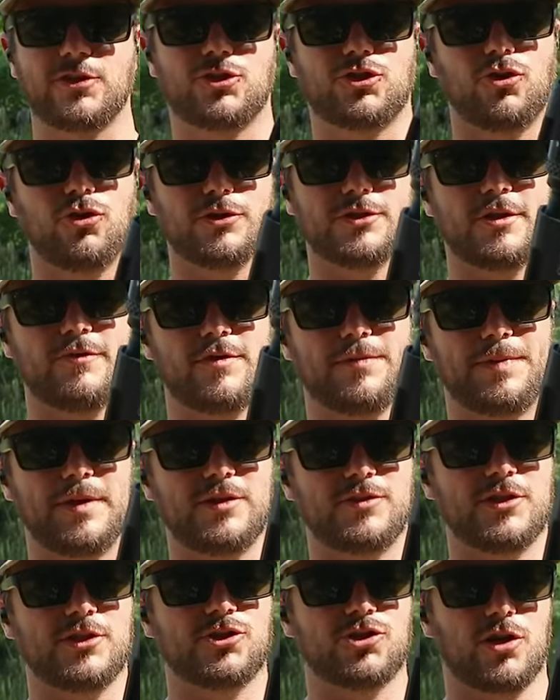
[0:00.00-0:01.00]
controls of the
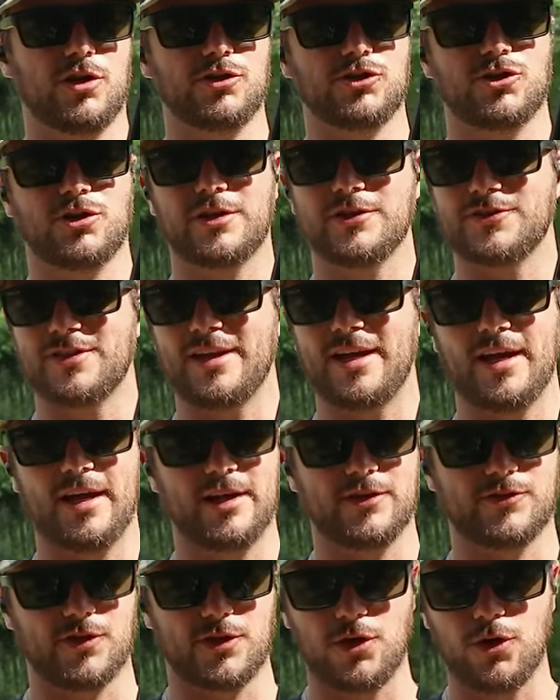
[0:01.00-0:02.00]
PC Charger because
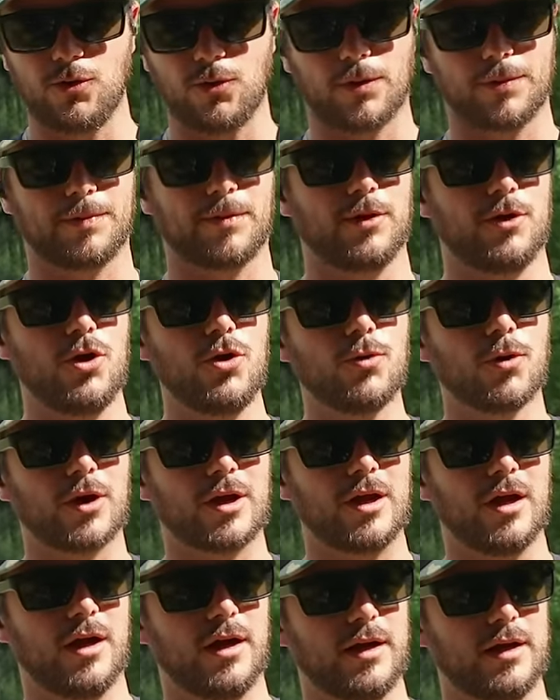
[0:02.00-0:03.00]
again, it's a newer, newer
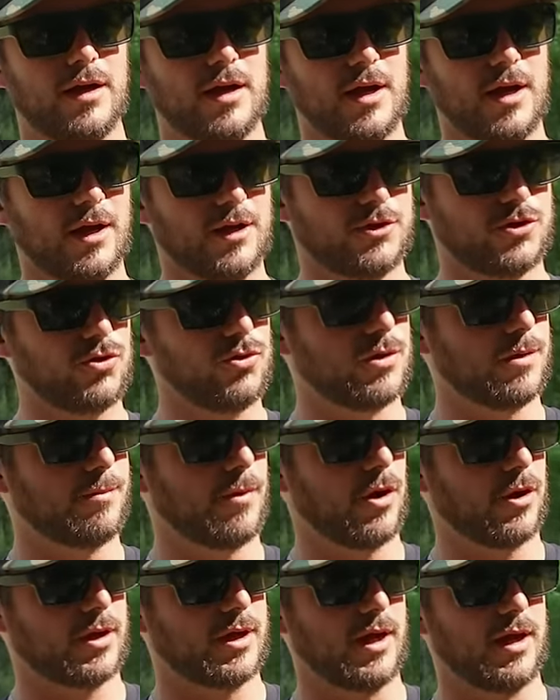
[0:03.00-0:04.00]
gun to the
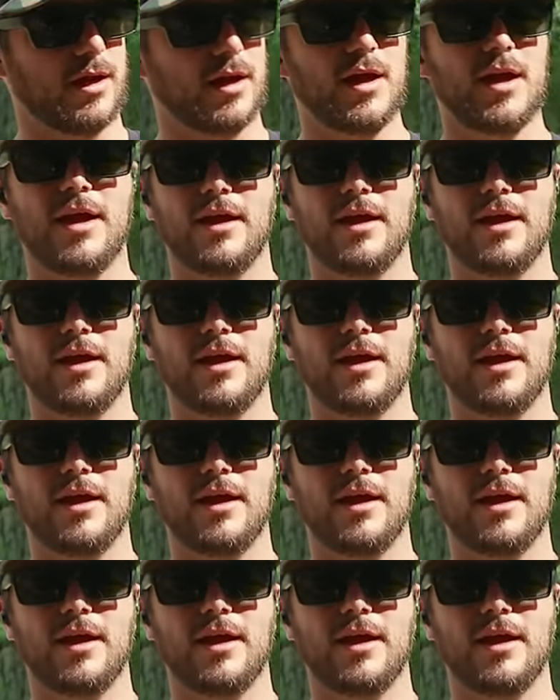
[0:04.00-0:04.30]
market.